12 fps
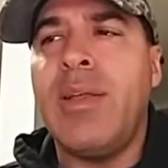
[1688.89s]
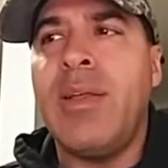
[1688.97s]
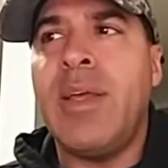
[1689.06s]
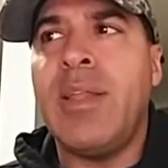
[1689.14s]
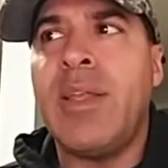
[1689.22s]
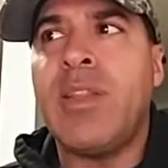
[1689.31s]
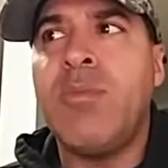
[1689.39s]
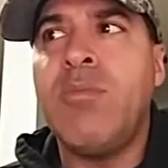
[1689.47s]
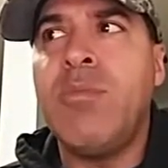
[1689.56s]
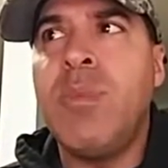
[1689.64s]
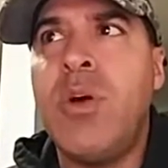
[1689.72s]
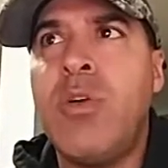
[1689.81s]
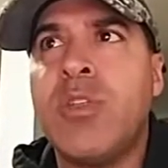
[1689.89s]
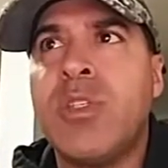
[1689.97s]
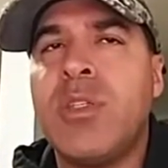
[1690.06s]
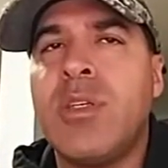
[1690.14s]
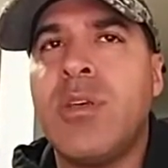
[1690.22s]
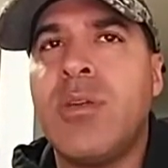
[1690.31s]
at the
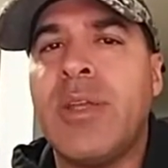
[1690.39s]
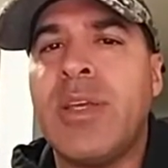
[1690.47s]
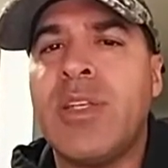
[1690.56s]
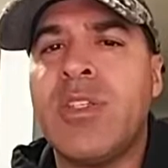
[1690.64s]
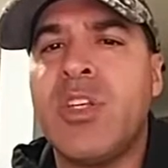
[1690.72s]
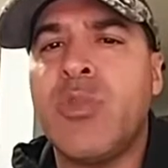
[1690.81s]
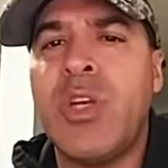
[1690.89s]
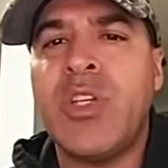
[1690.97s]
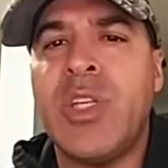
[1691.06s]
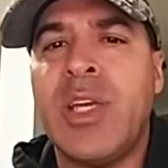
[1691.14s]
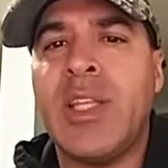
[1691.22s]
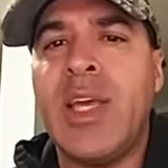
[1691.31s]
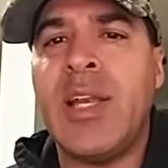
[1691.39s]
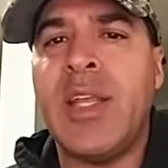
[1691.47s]
most, like in a situation like that,